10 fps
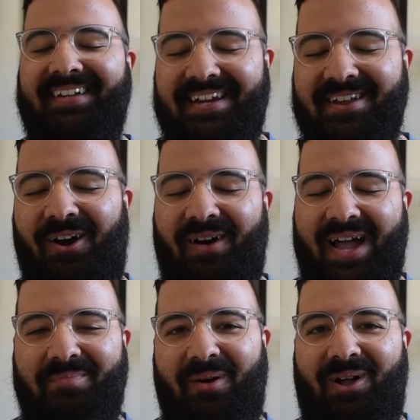And I know,
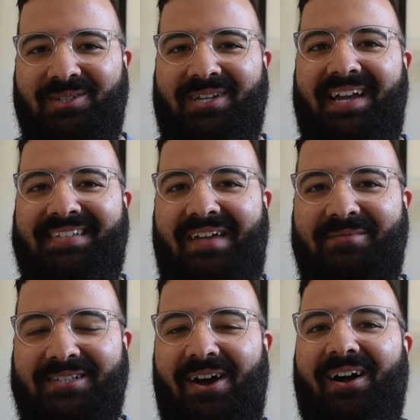I apologize.
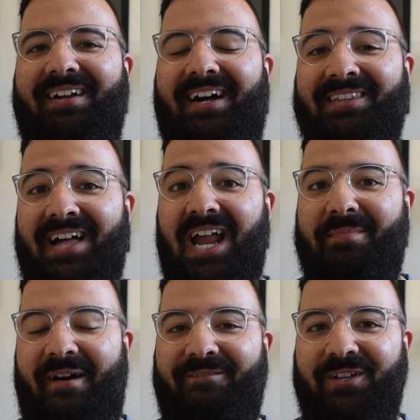I've been talking a lot
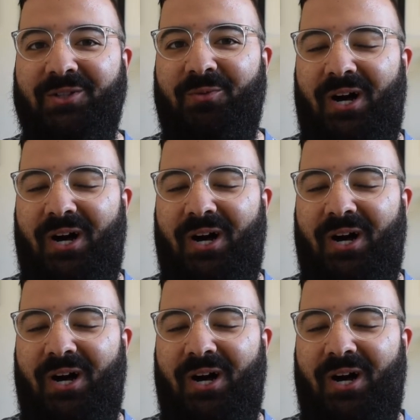about field